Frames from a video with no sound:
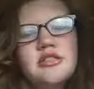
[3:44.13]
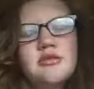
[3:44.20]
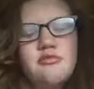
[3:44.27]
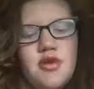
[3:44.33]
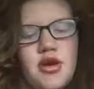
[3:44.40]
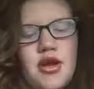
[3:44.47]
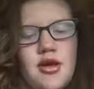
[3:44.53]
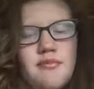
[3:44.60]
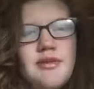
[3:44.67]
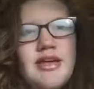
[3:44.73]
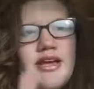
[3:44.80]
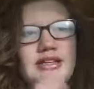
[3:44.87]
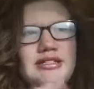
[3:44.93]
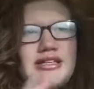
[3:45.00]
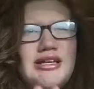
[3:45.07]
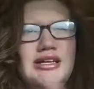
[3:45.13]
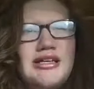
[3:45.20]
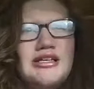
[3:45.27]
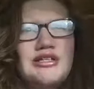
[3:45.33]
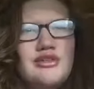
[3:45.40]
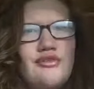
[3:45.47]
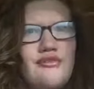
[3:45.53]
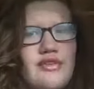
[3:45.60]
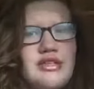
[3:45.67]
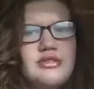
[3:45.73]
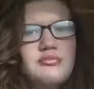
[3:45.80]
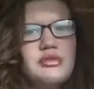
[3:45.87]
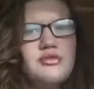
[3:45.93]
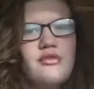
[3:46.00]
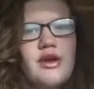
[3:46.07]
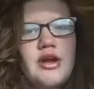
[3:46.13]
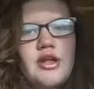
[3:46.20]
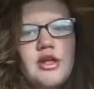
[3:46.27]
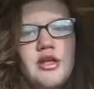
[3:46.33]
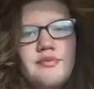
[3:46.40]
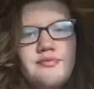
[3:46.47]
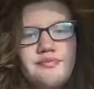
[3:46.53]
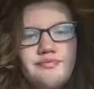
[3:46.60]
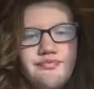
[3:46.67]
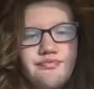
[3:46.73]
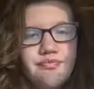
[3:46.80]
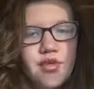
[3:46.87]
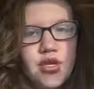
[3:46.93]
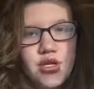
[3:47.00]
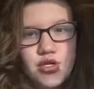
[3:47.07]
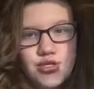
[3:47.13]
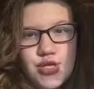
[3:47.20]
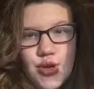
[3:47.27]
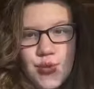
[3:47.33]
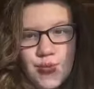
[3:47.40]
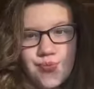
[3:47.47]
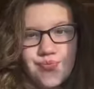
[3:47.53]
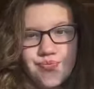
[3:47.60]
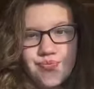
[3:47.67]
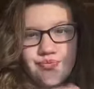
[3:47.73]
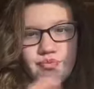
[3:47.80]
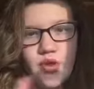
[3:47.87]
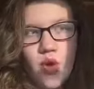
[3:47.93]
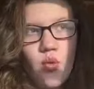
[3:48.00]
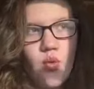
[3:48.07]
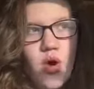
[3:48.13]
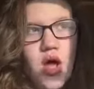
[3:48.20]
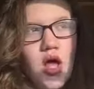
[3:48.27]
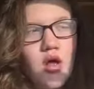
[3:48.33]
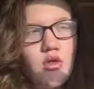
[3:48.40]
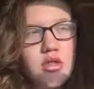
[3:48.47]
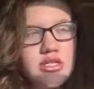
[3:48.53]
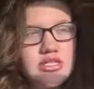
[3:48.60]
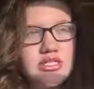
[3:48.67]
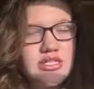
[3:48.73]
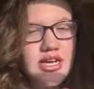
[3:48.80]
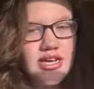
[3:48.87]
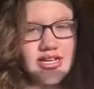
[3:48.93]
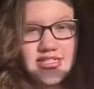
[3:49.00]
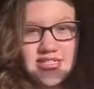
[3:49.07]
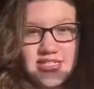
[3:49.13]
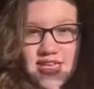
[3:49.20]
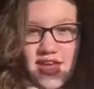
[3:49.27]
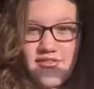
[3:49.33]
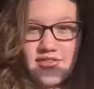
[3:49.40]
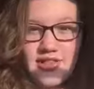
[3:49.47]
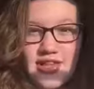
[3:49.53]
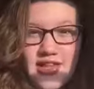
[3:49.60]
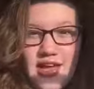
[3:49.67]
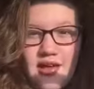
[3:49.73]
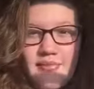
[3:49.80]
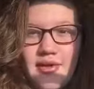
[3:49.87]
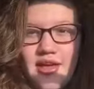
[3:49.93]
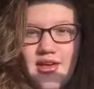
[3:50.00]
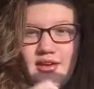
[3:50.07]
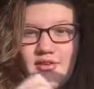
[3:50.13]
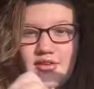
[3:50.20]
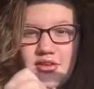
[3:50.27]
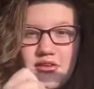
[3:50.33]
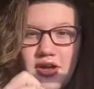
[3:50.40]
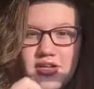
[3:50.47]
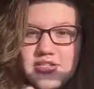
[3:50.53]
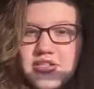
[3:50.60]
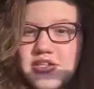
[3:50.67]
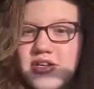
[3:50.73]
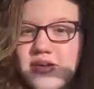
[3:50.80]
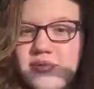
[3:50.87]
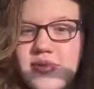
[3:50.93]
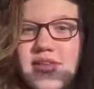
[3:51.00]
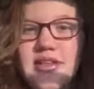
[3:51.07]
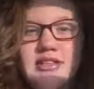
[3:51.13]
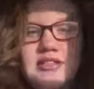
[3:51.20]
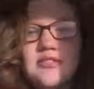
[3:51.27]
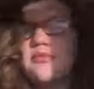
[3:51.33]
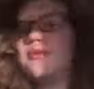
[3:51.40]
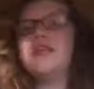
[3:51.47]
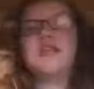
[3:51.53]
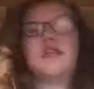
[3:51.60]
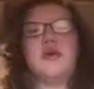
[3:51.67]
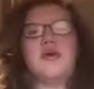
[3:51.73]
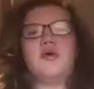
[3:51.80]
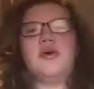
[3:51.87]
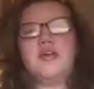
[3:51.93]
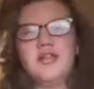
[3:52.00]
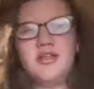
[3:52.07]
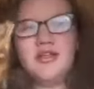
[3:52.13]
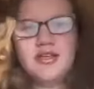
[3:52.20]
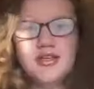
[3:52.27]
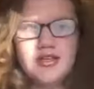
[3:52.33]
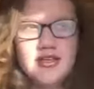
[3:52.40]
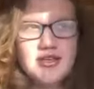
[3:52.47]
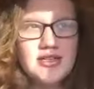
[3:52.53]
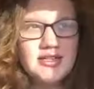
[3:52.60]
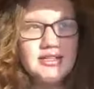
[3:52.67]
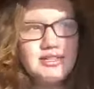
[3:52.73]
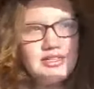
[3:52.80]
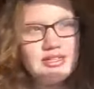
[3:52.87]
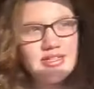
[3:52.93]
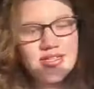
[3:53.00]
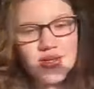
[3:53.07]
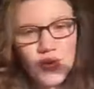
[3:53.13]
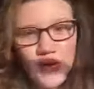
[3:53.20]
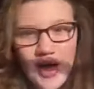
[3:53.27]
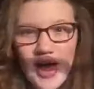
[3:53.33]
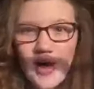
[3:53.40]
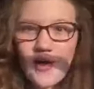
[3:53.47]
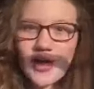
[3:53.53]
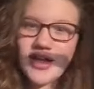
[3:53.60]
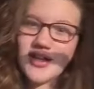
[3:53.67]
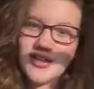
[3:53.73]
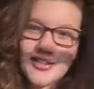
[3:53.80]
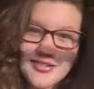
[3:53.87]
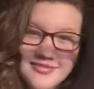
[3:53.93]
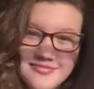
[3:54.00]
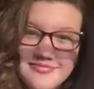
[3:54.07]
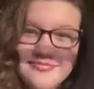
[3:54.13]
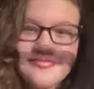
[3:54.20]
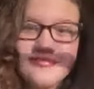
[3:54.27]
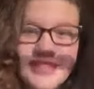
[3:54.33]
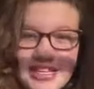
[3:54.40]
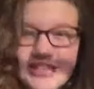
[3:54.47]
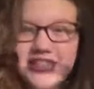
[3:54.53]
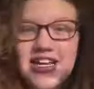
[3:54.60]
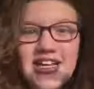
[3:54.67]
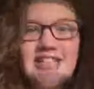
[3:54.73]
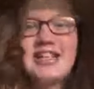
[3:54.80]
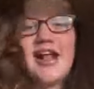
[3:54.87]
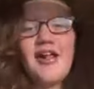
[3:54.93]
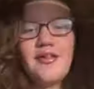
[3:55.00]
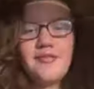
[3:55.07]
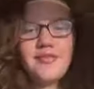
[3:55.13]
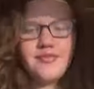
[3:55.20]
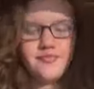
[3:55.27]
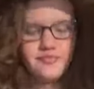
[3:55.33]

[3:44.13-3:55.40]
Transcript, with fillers: some right now because it is, it smells very good. So, Whoa, the sun is definitely coming out. You guys are up against the window. Wow. Sun is out.